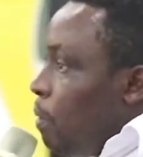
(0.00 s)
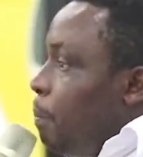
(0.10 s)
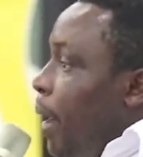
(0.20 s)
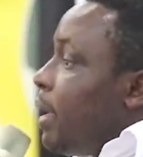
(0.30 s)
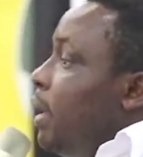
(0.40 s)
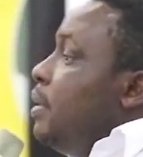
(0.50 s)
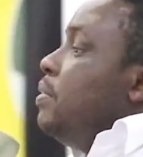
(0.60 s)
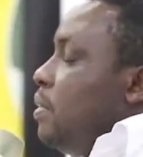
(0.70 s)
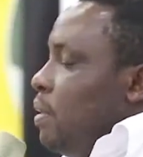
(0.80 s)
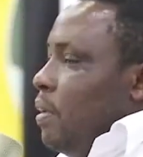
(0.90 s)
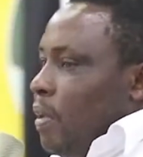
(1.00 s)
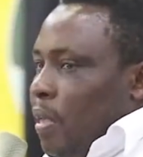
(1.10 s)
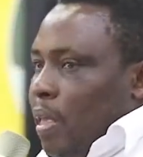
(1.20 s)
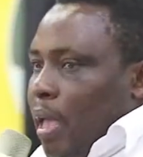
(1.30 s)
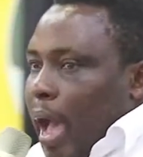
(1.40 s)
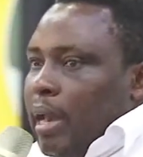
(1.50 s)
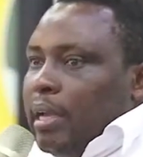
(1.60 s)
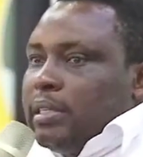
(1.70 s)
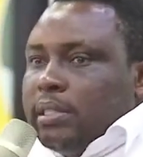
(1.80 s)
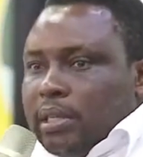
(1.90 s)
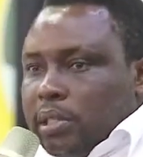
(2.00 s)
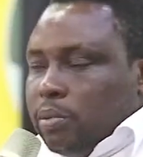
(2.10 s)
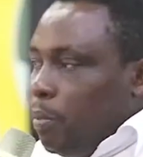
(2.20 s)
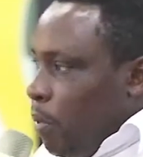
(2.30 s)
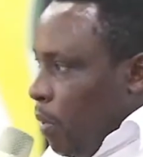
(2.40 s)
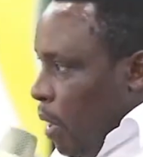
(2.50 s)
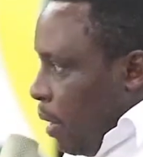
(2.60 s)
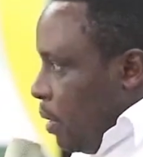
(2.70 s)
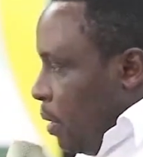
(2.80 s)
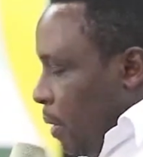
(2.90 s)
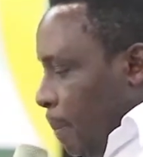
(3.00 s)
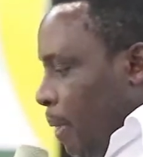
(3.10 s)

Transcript: to package an extensible product.